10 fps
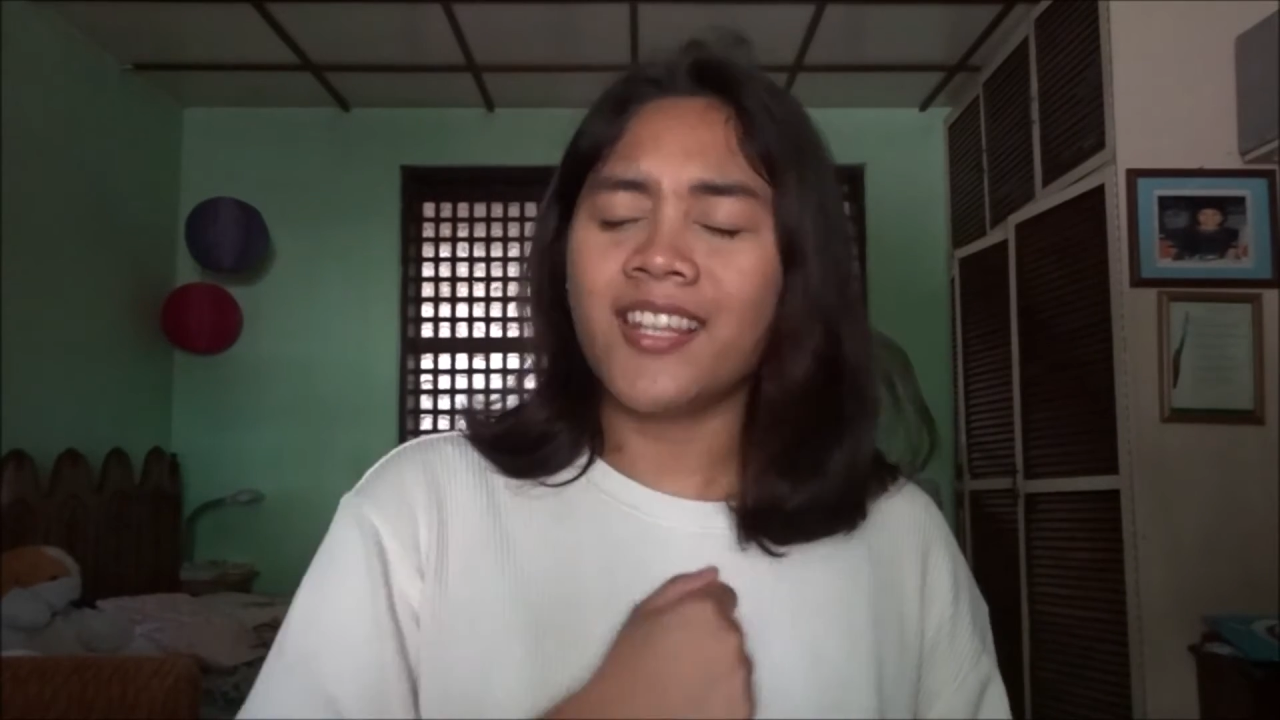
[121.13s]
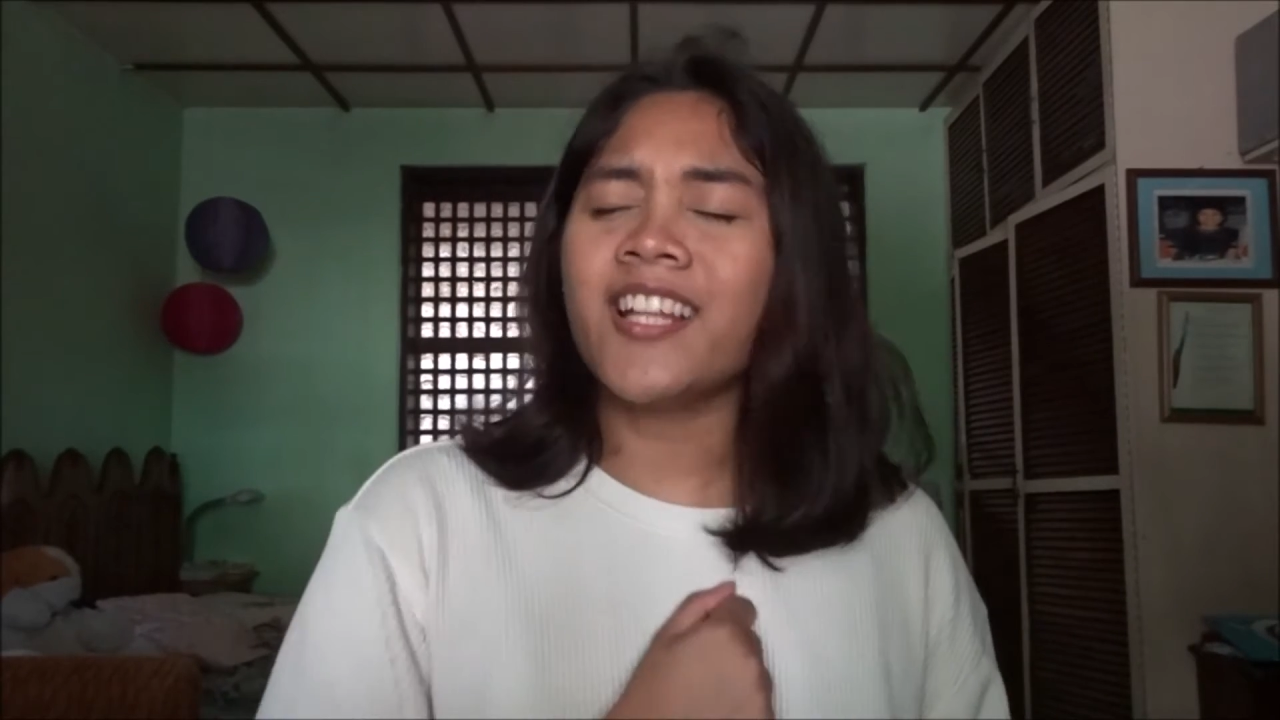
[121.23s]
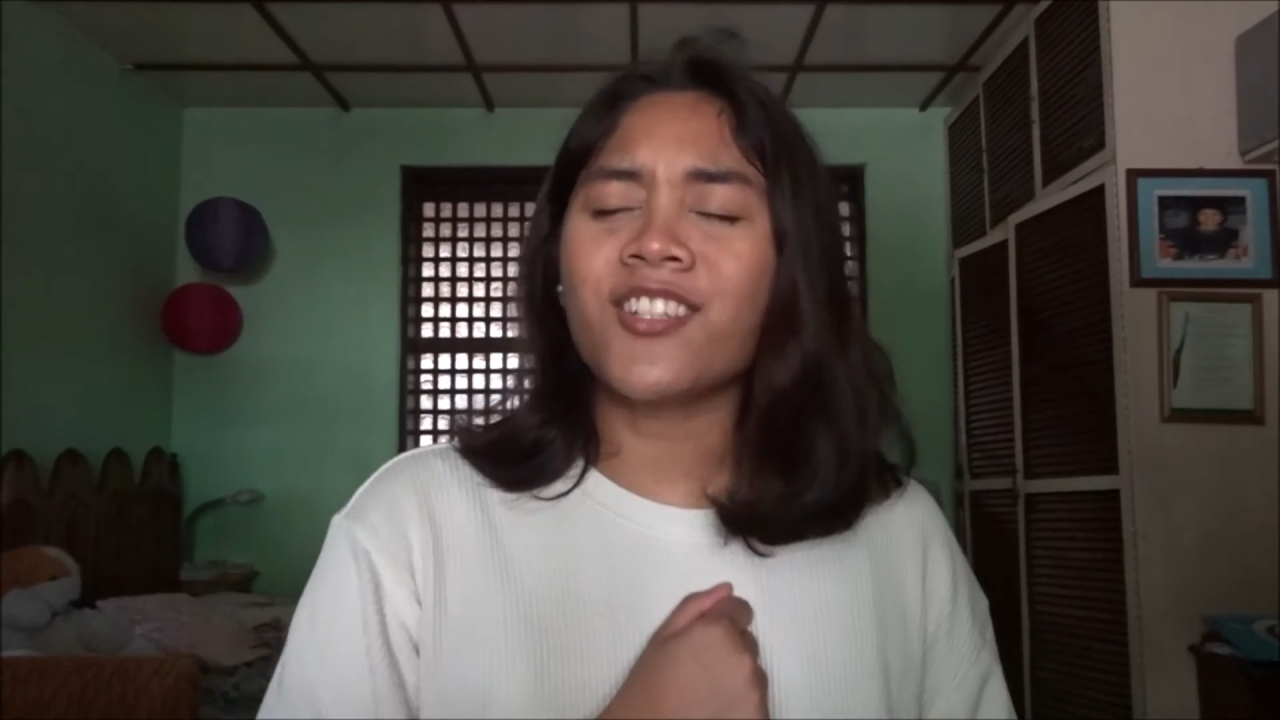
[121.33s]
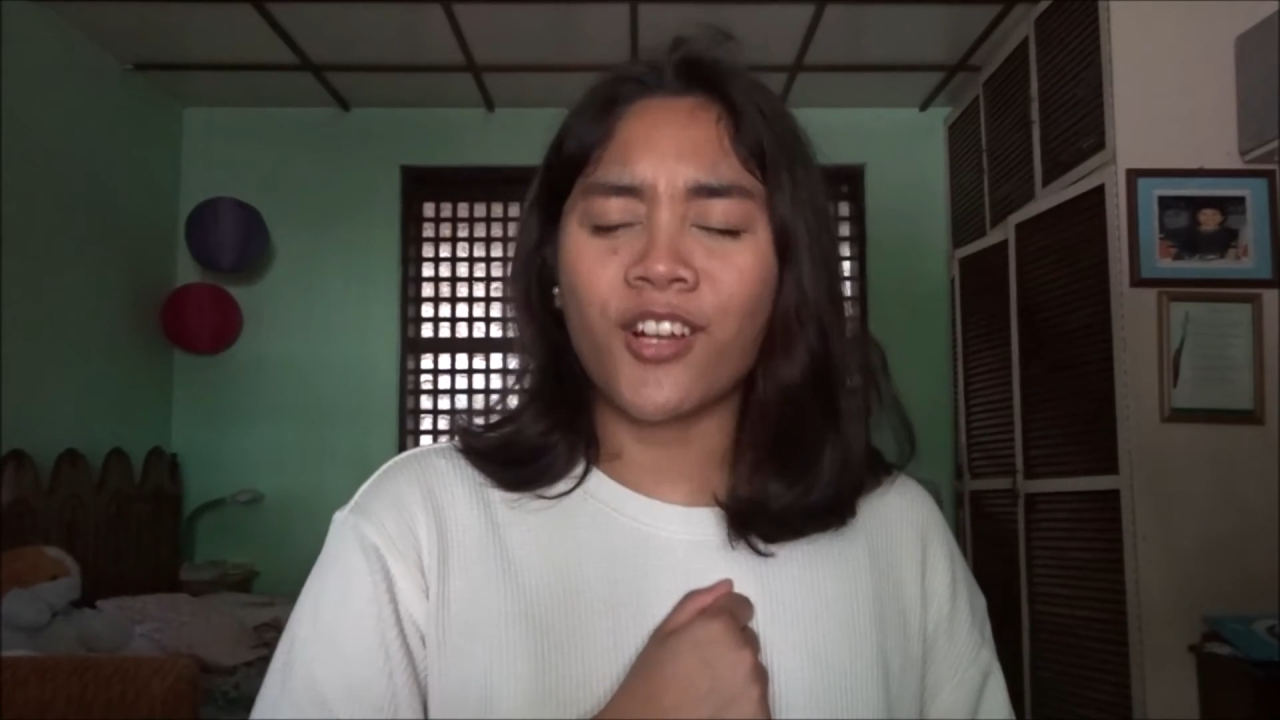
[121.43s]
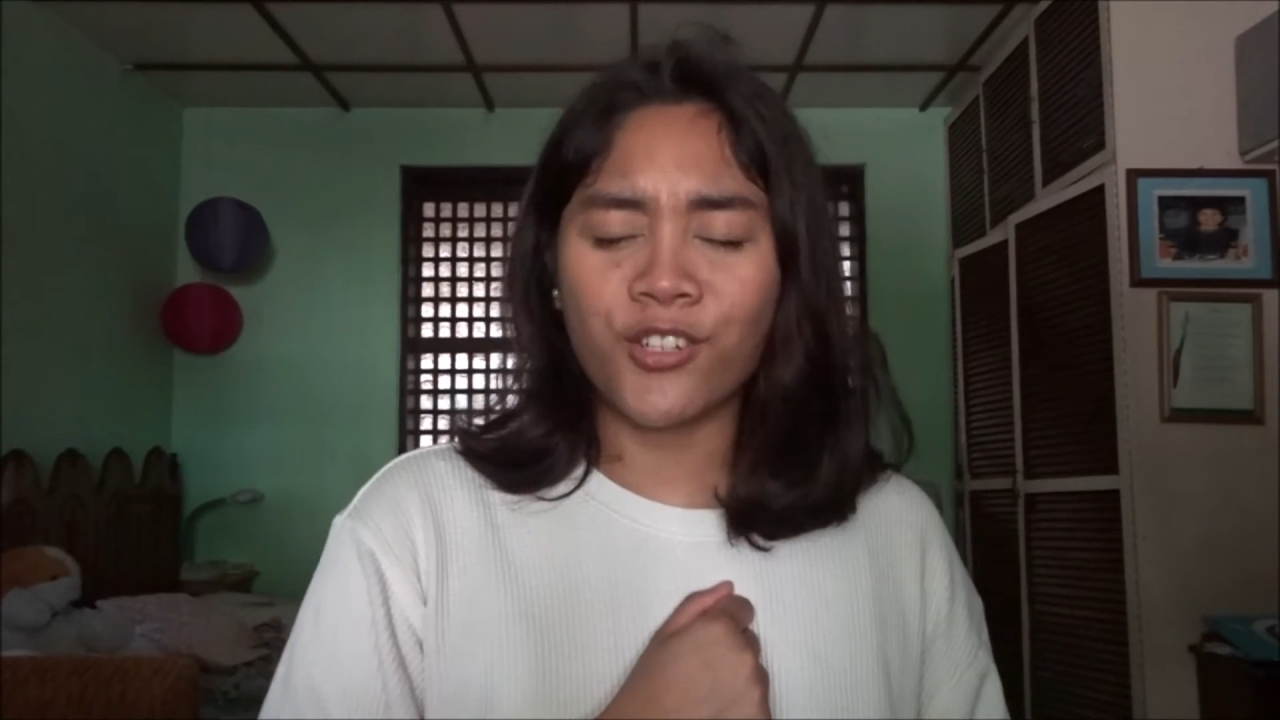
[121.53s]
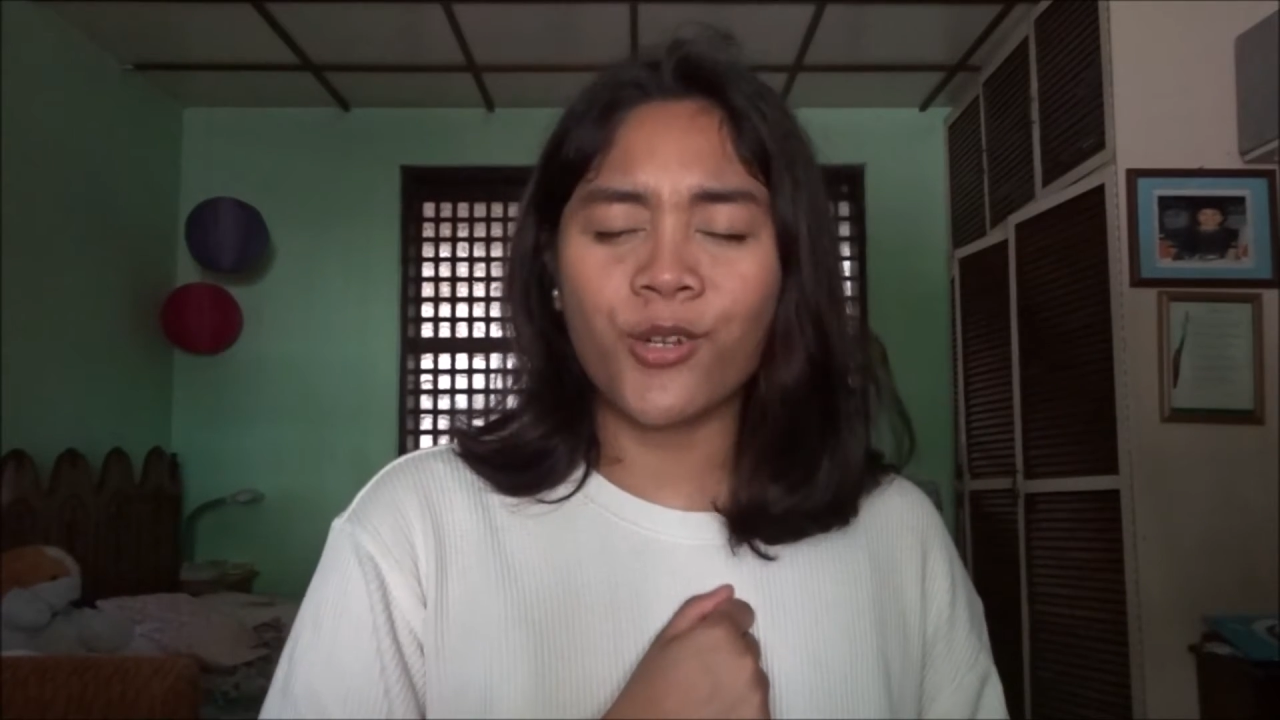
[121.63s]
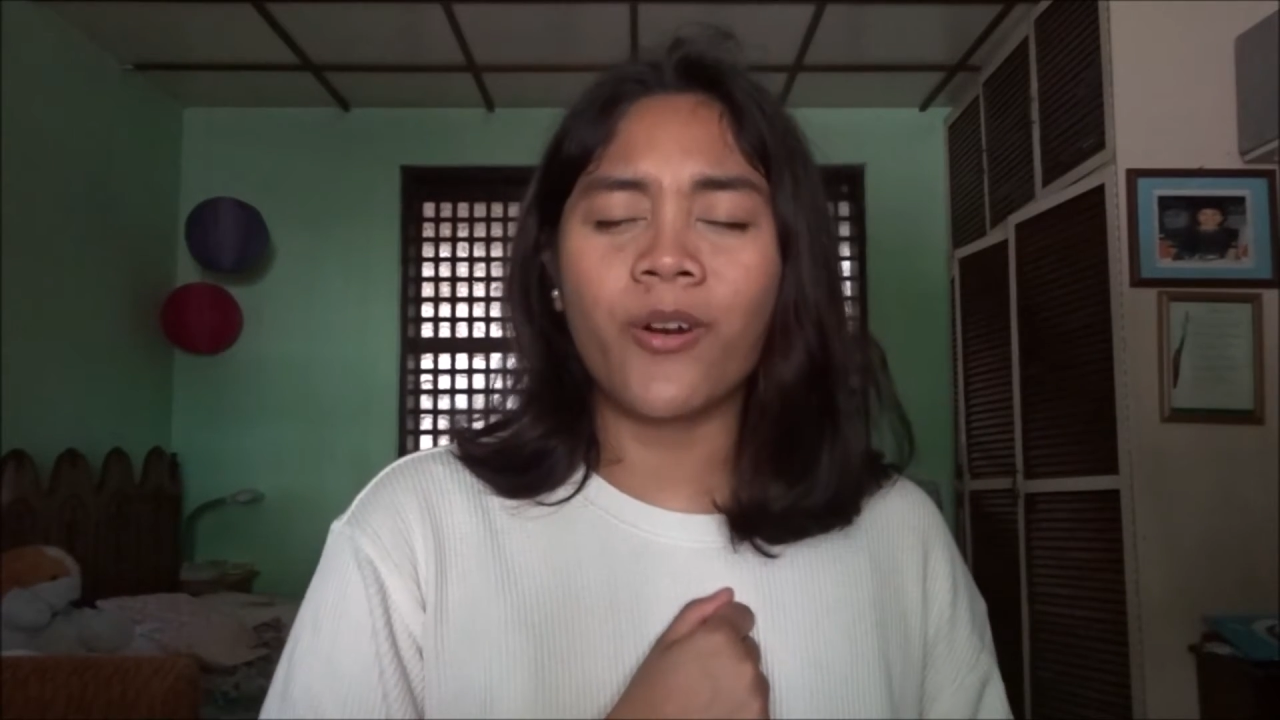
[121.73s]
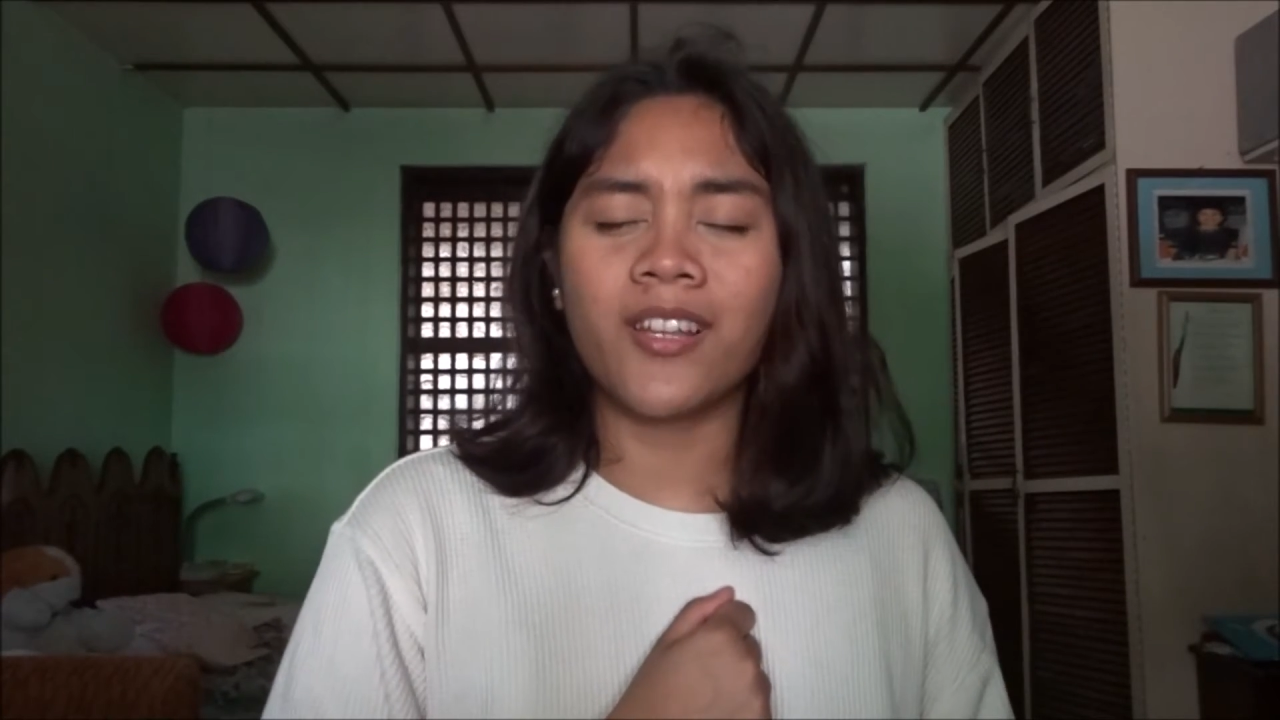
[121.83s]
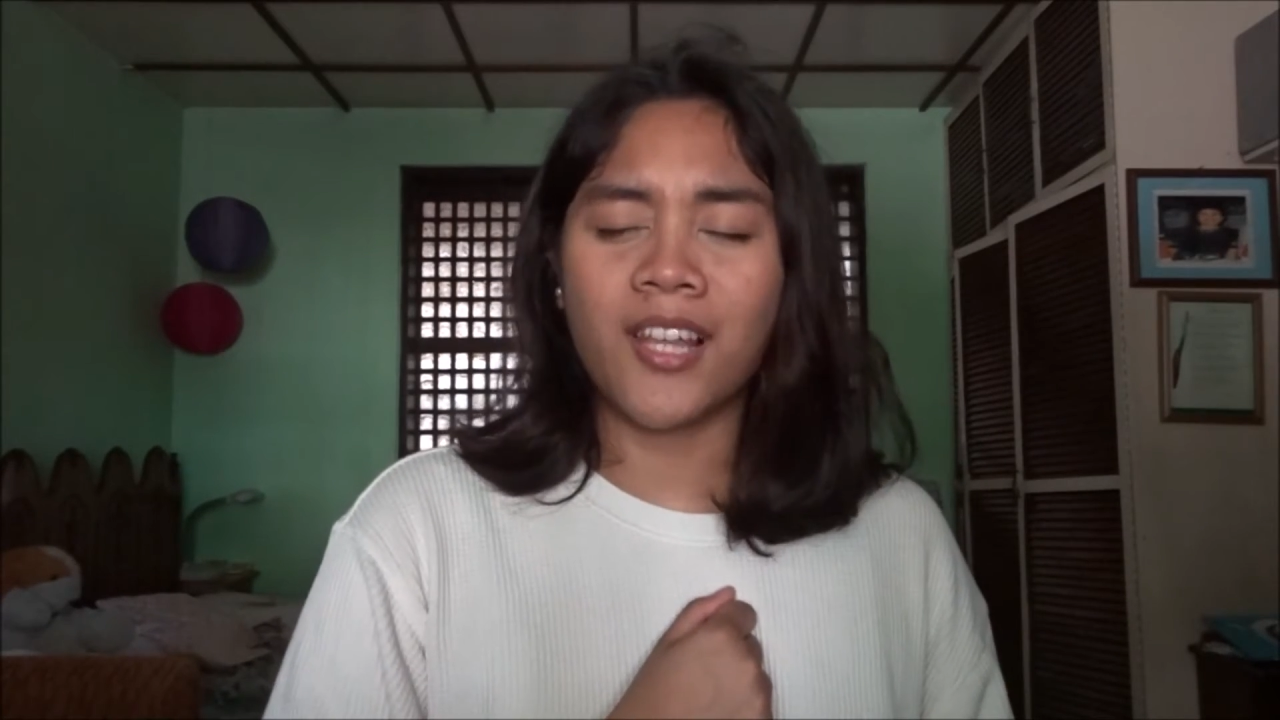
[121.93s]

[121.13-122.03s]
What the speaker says: Let's all show our